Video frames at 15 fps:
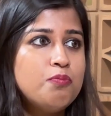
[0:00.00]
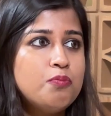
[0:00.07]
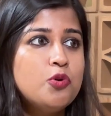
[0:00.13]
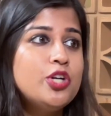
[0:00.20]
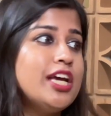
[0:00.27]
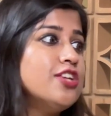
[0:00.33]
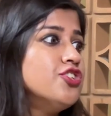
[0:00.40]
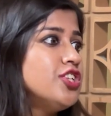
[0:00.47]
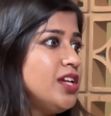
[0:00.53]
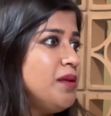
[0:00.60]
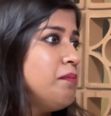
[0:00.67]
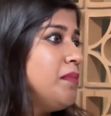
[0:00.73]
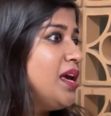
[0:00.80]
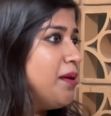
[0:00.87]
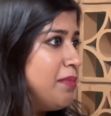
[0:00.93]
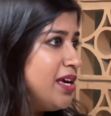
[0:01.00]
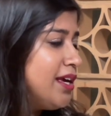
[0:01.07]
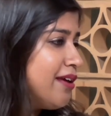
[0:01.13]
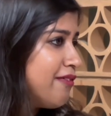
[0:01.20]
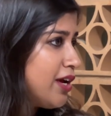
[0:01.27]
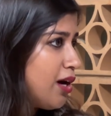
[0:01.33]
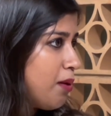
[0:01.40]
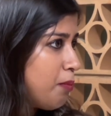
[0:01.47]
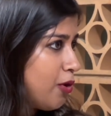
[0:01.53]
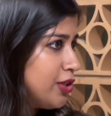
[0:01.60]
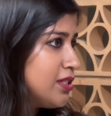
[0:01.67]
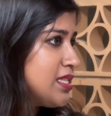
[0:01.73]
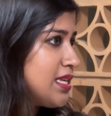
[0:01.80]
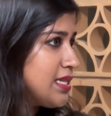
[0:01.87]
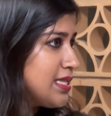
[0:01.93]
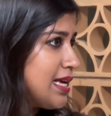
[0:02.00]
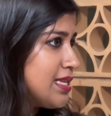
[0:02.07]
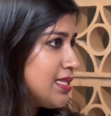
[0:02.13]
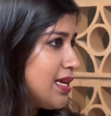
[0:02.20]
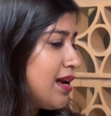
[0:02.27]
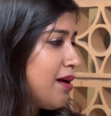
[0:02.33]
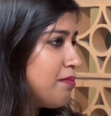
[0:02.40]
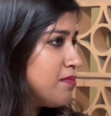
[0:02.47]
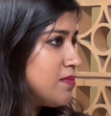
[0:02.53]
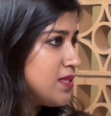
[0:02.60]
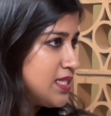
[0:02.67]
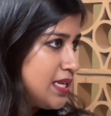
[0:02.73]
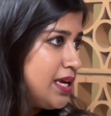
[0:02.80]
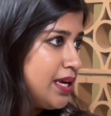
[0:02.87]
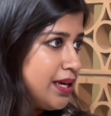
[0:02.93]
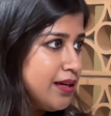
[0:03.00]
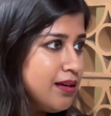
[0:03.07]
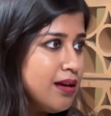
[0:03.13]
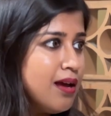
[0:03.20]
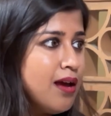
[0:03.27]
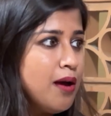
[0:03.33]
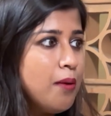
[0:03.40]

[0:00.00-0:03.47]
potentially maybe giving up on the success that I'm seeing,